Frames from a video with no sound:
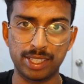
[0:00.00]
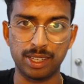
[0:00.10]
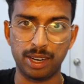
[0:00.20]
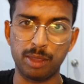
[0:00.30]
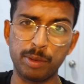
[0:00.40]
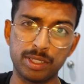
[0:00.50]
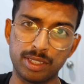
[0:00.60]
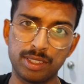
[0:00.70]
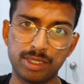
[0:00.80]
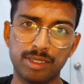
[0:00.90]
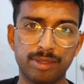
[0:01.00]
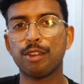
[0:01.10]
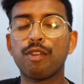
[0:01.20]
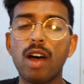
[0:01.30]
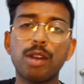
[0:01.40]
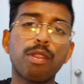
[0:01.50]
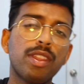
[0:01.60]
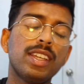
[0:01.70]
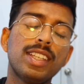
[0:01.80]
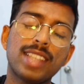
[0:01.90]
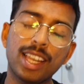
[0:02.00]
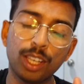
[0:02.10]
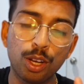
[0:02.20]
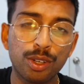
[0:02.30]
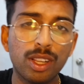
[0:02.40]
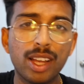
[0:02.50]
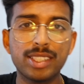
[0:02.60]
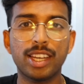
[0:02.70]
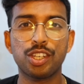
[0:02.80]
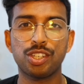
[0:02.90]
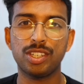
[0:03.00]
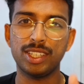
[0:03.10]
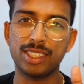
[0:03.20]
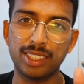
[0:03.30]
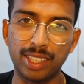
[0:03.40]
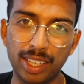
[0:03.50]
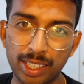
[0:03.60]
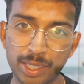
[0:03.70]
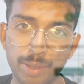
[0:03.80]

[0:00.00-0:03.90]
side of the business. The final thing is that localization is key.